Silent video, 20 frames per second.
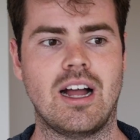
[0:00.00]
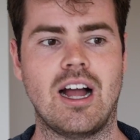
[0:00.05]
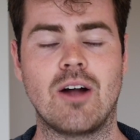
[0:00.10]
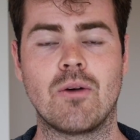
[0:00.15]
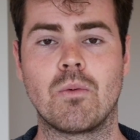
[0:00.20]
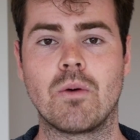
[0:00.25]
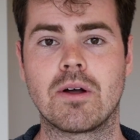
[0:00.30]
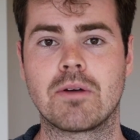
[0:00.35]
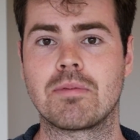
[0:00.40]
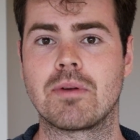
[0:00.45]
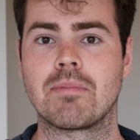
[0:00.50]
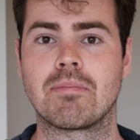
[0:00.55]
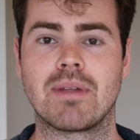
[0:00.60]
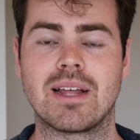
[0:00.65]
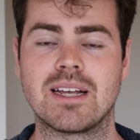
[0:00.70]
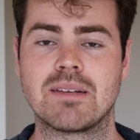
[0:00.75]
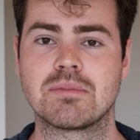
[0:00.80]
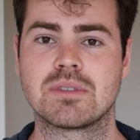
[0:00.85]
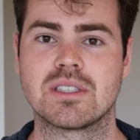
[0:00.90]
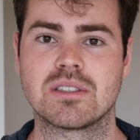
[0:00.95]
A workman
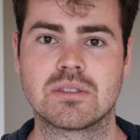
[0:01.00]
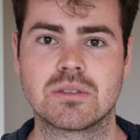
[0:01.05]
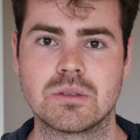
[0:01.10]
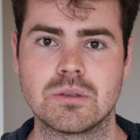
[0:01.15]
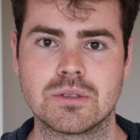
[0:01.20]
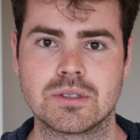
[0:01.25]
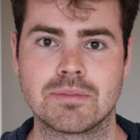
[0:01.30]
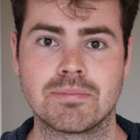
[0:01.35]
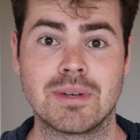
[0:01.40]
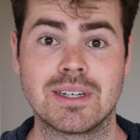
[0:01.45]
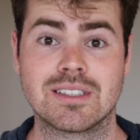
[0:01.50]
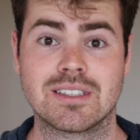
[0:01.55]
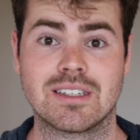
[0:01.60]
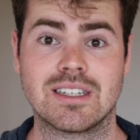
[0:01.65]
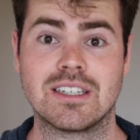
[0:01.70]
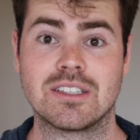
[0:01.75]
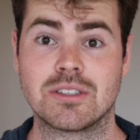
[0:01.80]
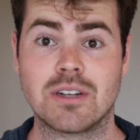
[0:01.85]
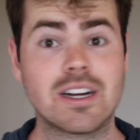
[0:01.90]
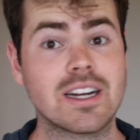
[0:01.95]
blames his tools,
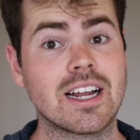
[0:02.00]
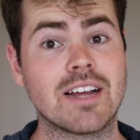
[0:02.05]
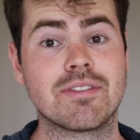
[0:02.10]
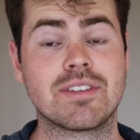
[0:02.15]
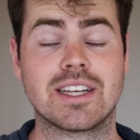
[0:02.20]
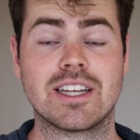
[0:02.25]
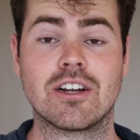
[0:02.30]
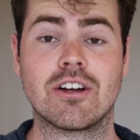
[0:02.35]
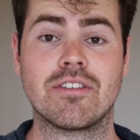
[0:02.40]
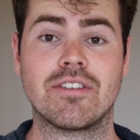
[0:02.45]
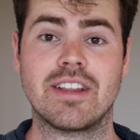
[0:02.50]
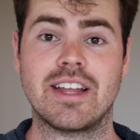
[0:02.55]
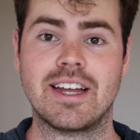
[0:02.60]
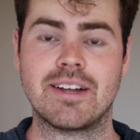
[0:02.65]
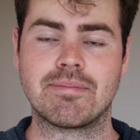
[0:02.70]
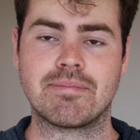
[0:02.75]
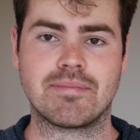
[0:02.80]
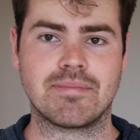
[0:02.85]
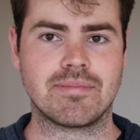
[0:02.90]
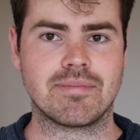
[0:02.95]
basically. So I'm gonna have to get over
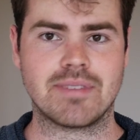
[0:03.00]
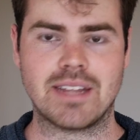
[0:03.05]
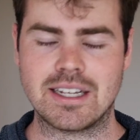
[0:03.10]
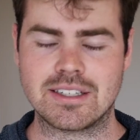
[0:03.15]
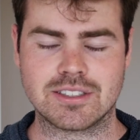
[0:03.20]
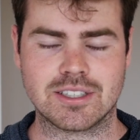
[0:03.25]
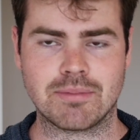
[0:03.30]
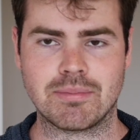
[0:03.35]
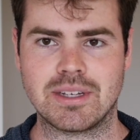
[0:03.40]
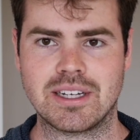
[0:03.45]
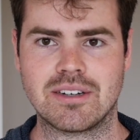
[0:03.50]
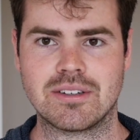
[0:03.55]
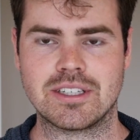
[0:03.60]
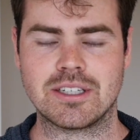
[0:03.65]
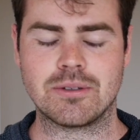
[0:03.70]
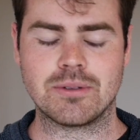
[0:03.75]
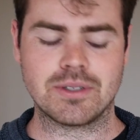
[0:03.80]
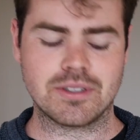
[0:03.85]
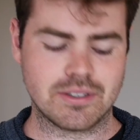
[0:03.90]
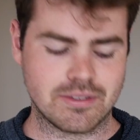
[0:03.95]
that. That's something I'll
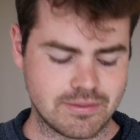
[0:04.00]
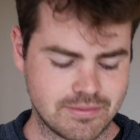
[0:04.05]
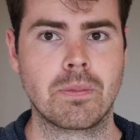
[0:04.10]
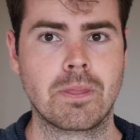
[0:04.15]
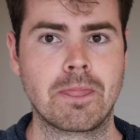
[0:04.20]
deal with.